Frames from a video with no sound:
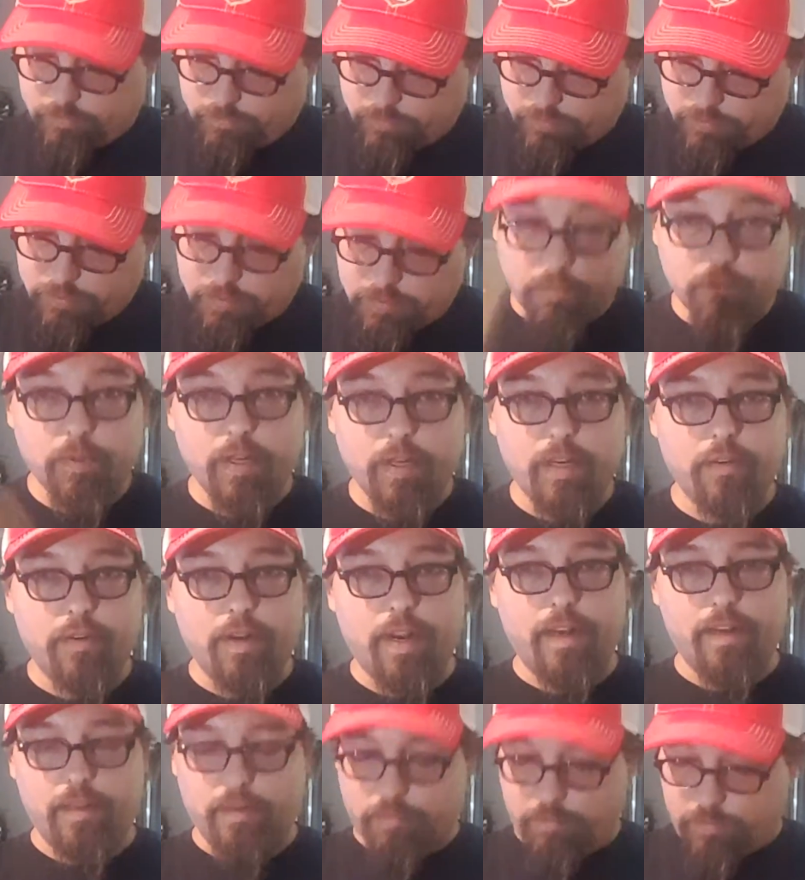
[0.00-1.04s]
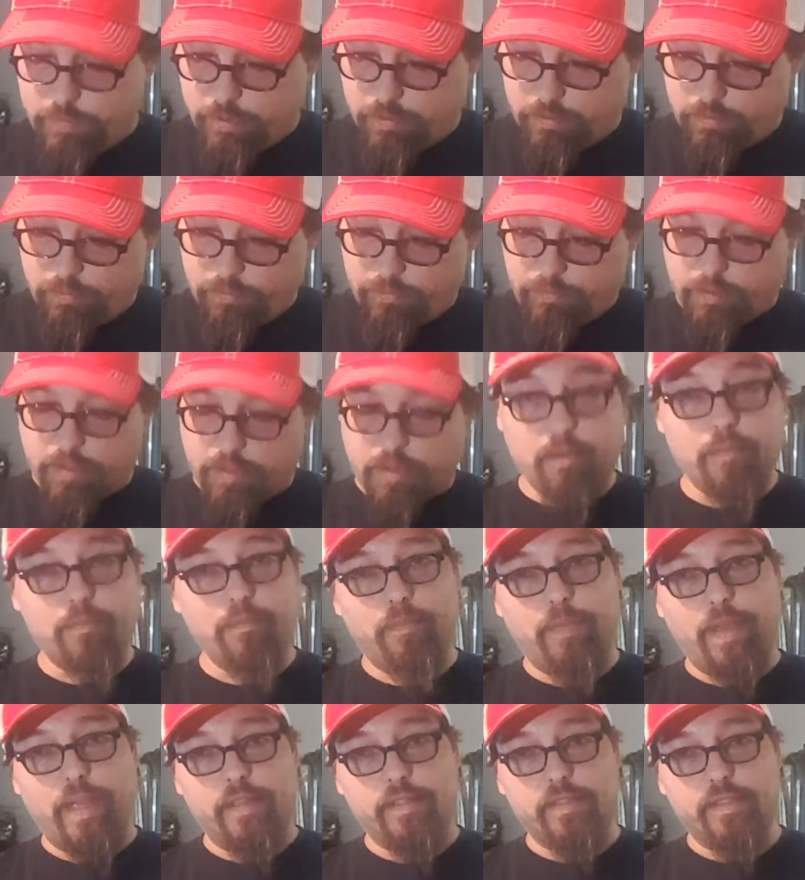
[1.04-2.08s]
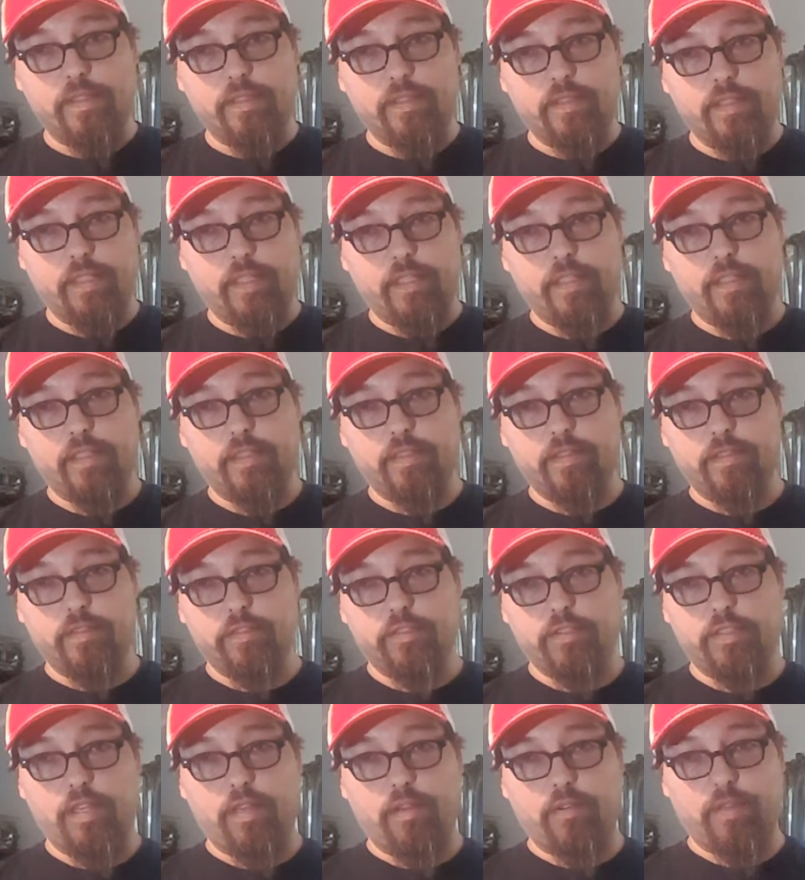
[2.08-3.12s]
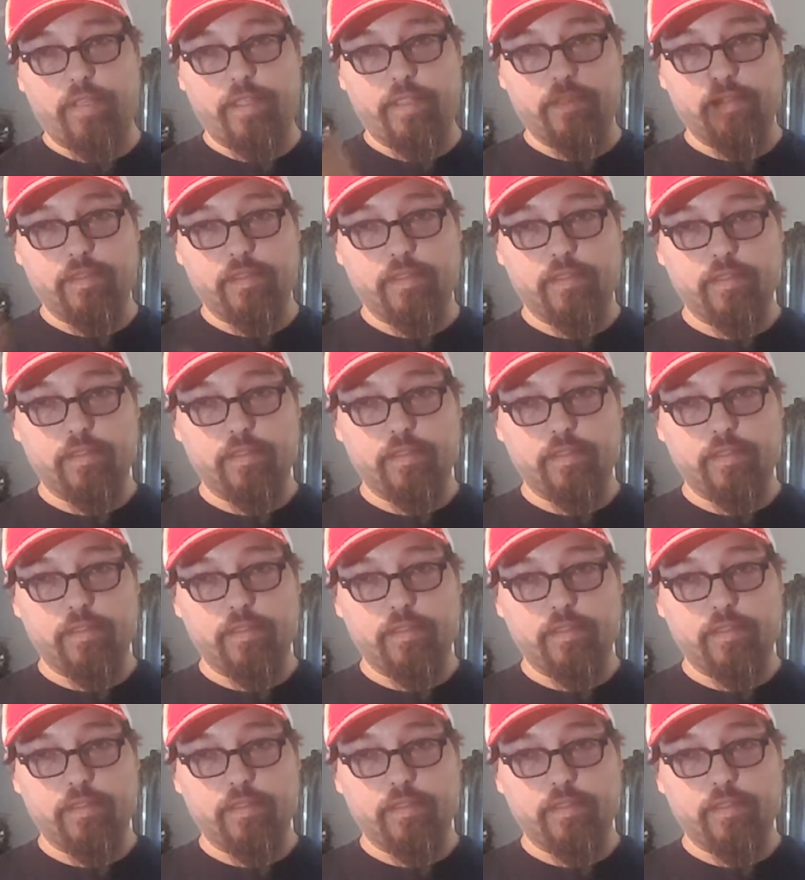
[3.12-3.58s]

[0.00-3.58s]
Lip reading: Somewhere right in the middle, thumb basically showing.